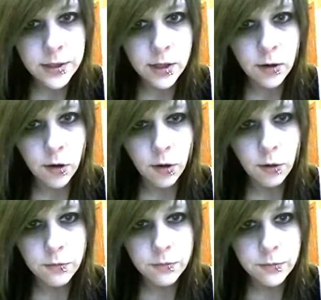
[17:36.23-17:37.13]
the... Oh.
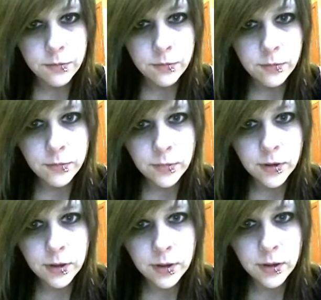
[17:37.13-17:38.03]

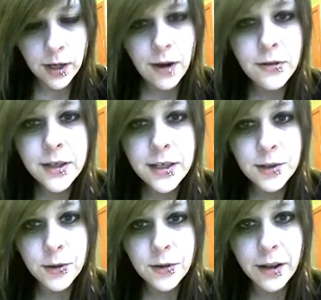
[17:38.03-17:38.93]
How did he
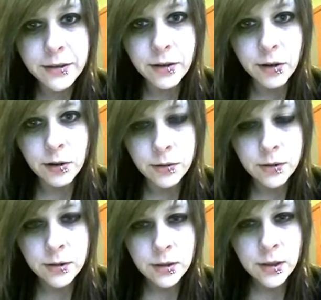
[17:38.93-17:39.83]
do that, though?
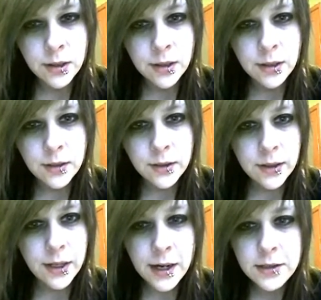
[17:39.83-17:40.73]

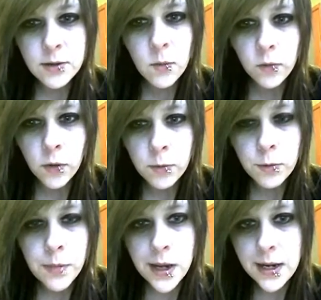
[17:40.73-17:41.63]
He has no furball
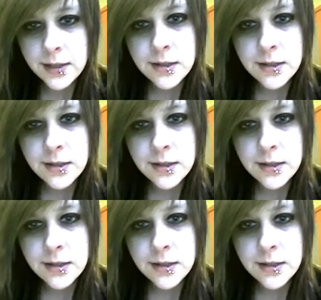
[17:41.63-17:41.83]
mate.